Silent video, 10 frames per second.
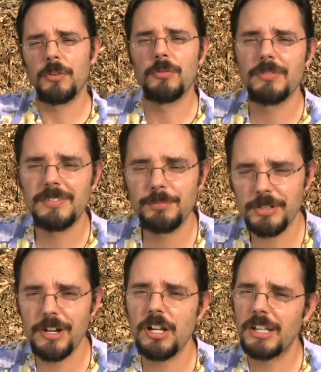So
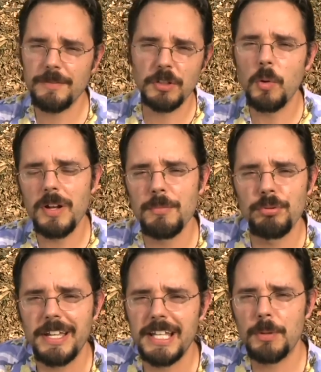periodically you have to go in and
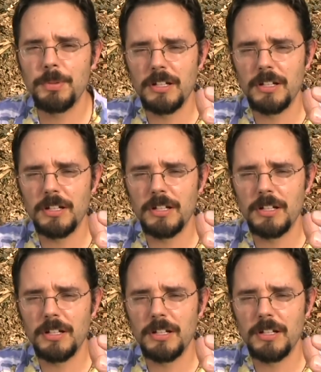break it up